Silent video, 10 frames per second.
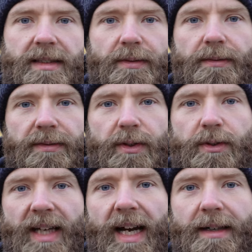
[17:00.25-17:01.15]
different
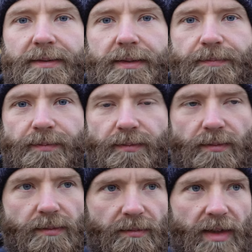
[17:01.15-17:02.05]
foods have.
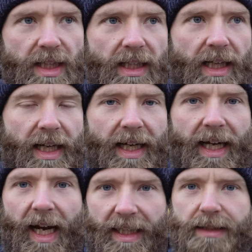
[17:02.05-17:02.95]

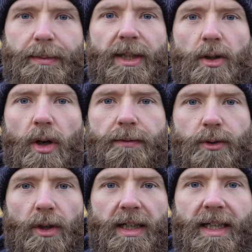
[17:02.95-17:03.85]
And it's been a lot of
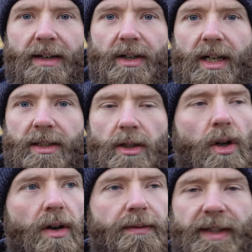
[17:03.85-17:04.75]
trial and error, and a
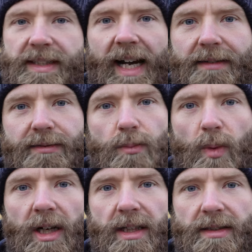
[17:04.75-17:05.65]
lot of things haven't
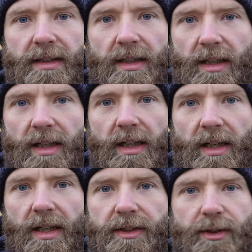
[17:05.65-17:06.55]
worked.
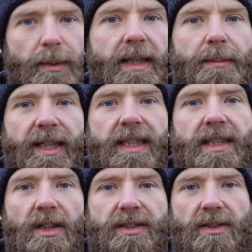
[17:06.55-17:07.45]
So, in the
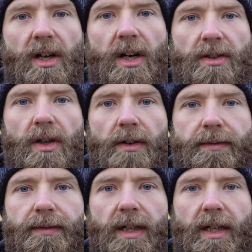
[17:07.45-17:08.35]
beginning, I started
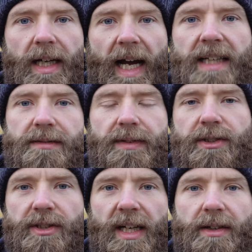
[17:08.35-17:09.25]
off as a
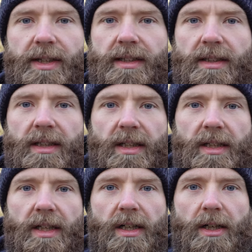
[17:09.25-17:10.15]
vegetarian.
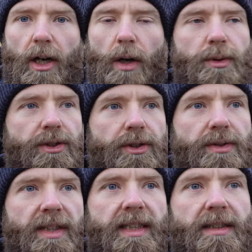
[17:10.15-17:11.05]
I was
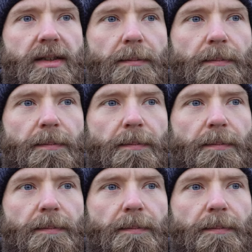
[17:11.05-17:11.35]
using